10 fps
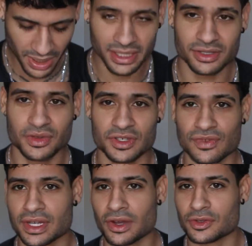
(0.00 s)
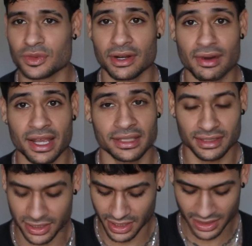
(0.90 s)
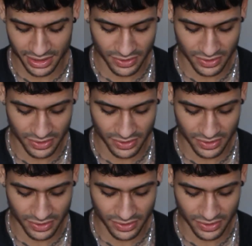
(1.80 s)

i do these videos whenever i get the chance